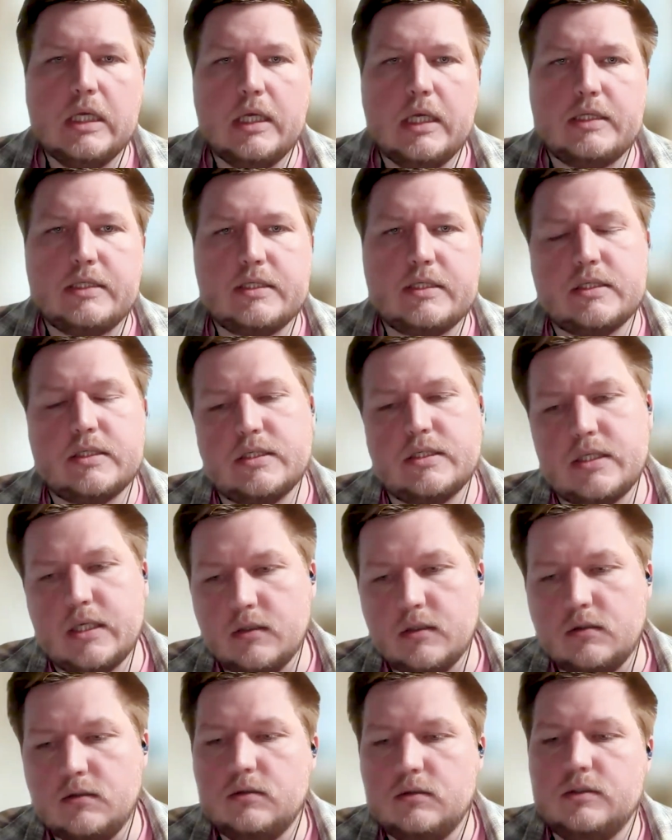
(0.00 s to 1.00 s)
it's
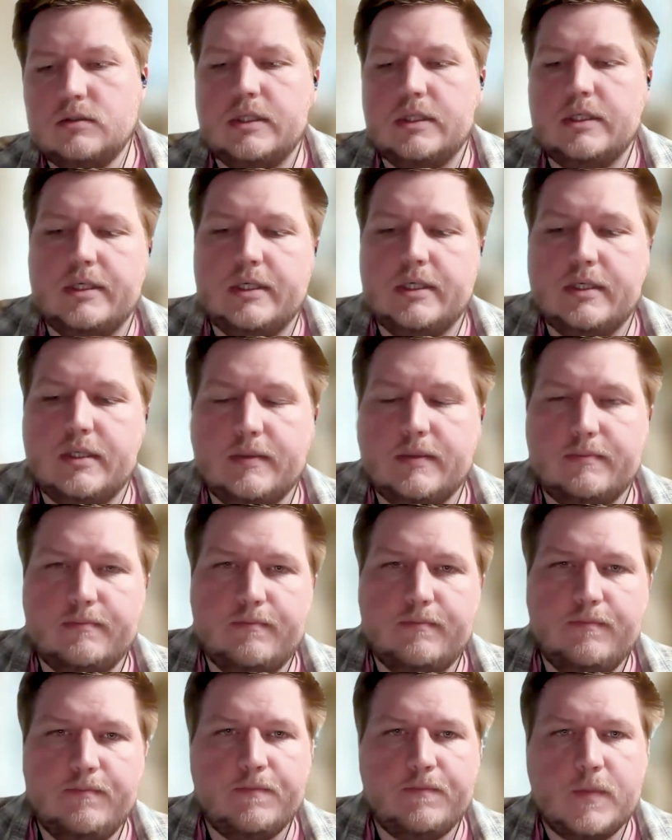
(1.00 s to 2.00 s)
still
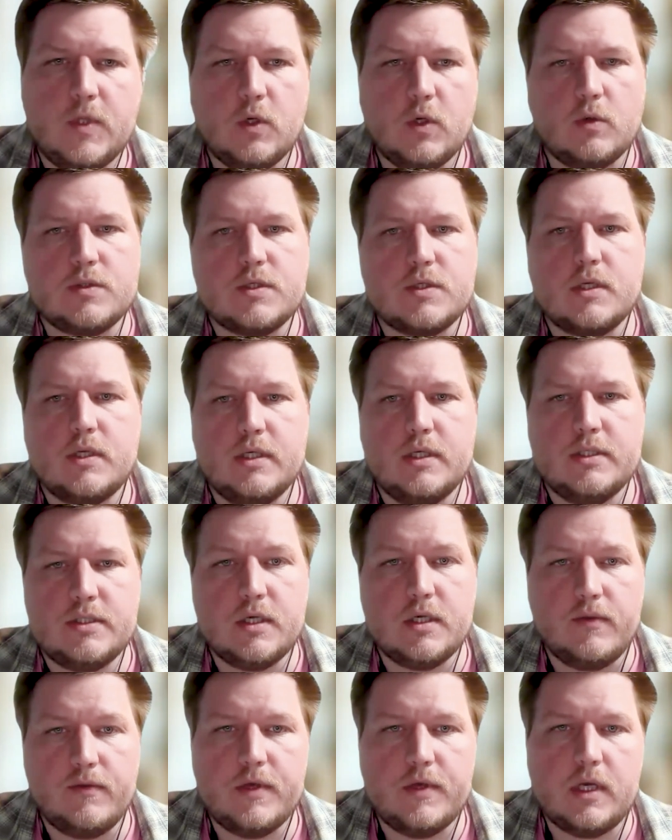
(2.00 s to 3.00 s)
not a
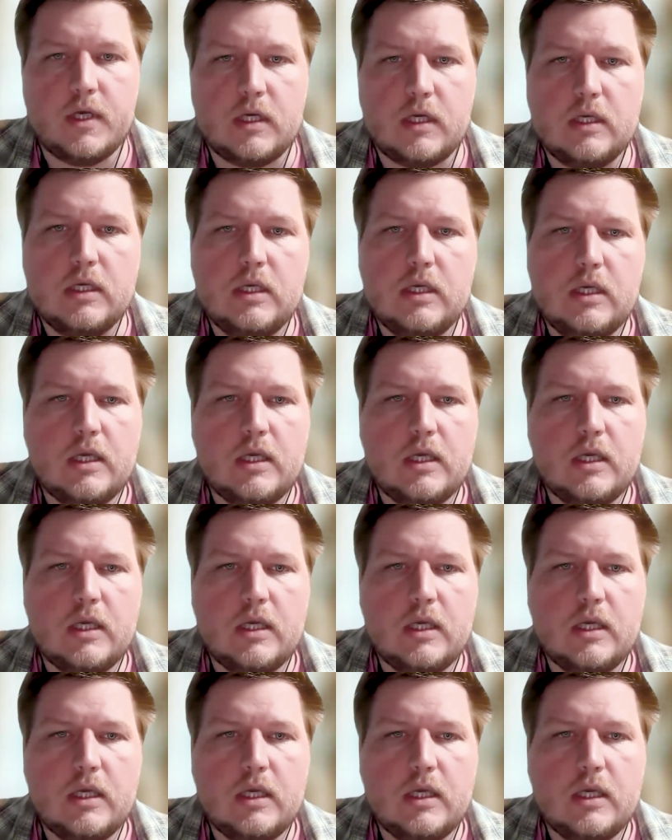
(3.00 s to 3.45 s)
done thing.